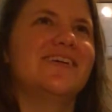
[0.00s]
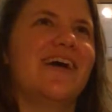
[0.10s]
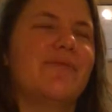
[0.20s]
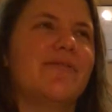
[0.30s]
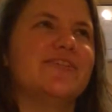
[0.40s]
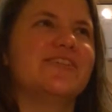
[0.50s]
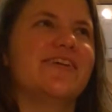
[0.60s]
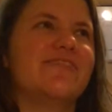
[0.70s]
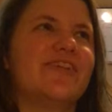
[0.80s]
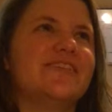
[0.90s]
I probably just
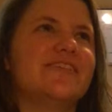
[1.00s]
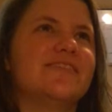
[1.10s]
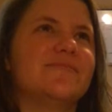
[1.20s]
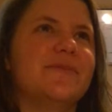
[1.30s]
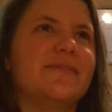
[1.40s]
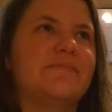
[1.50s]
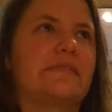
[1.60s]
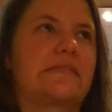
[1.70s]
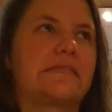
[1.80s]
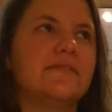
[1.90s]
sounded racist, but
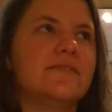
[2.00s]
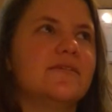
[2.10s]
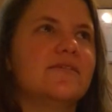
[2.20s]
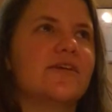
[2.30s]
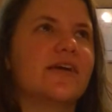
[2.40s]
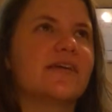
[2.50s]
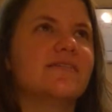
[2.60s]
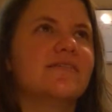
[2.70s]
sorry.